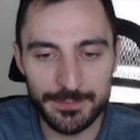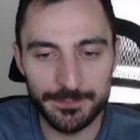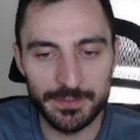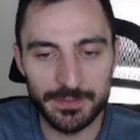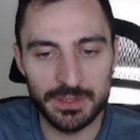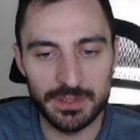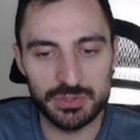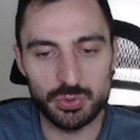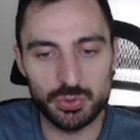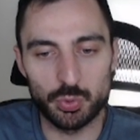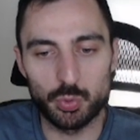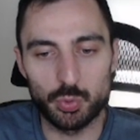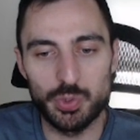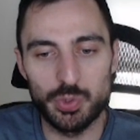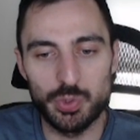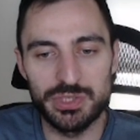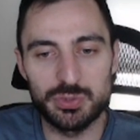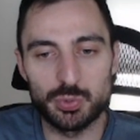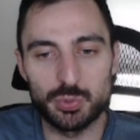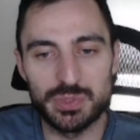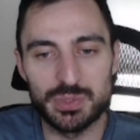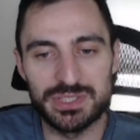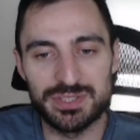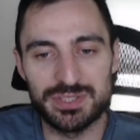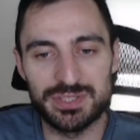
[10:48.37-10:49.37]
So queen
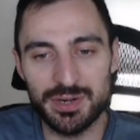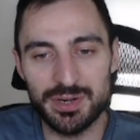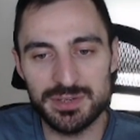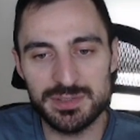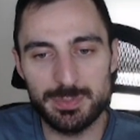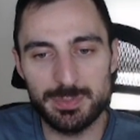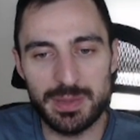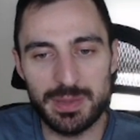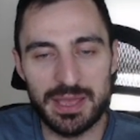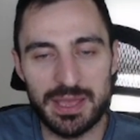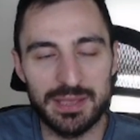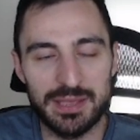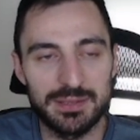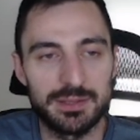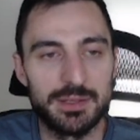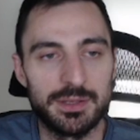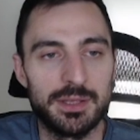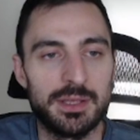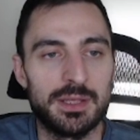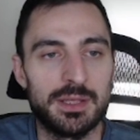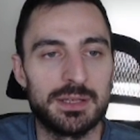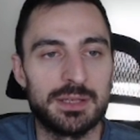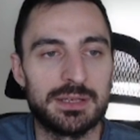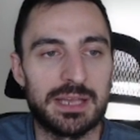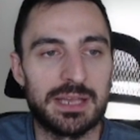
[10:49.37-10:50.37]
returns back,
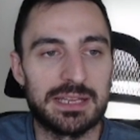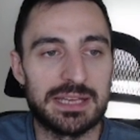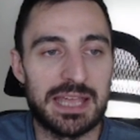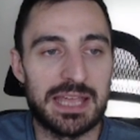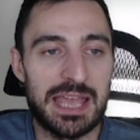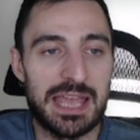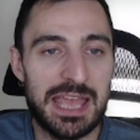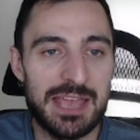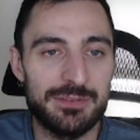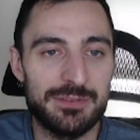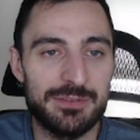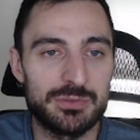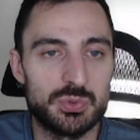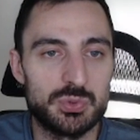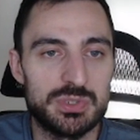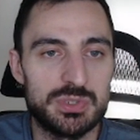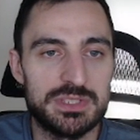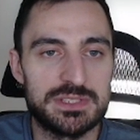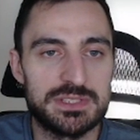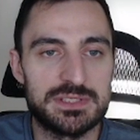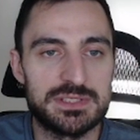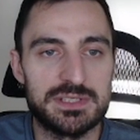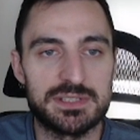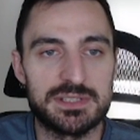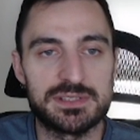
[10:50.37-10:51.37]
knight f to
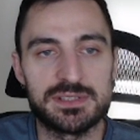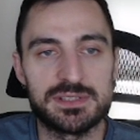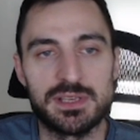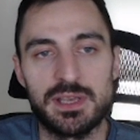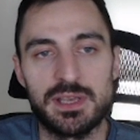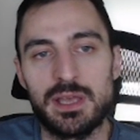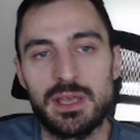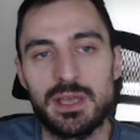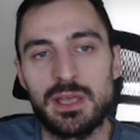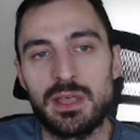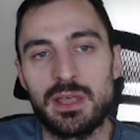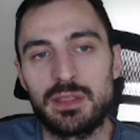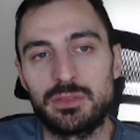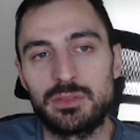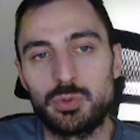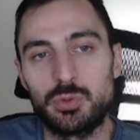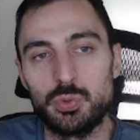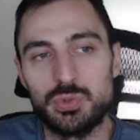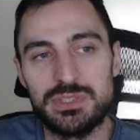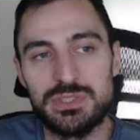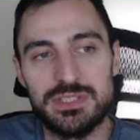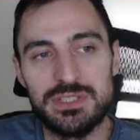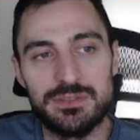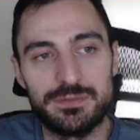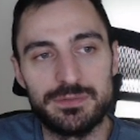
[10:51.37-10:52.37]
d6 to
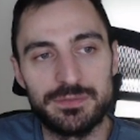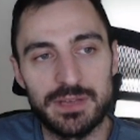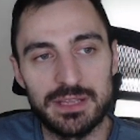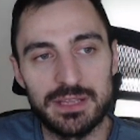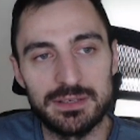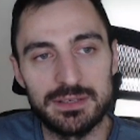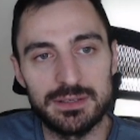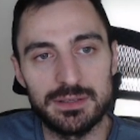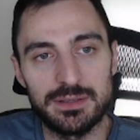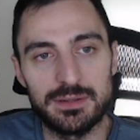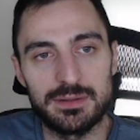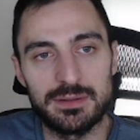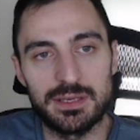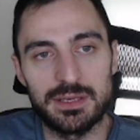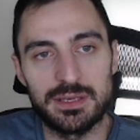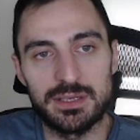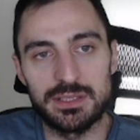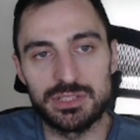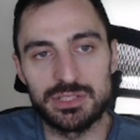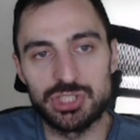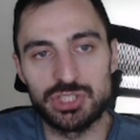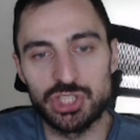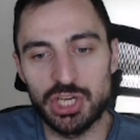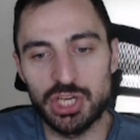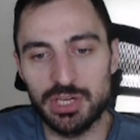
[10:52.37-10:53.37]
defend the
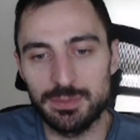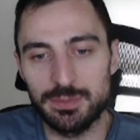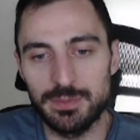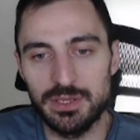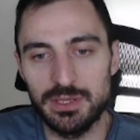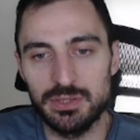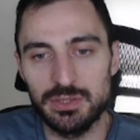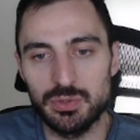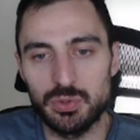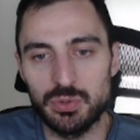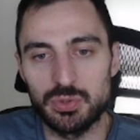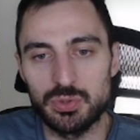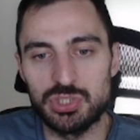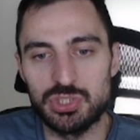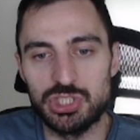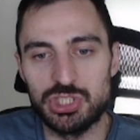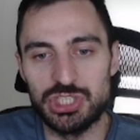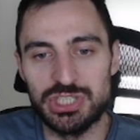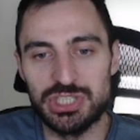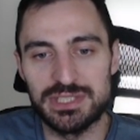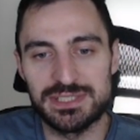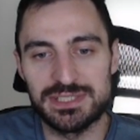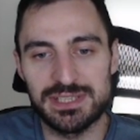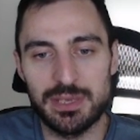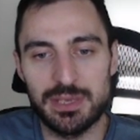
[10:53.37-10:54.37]
checkmate on
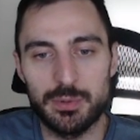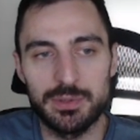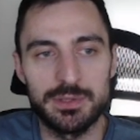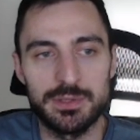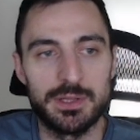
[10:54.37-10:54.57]
g7.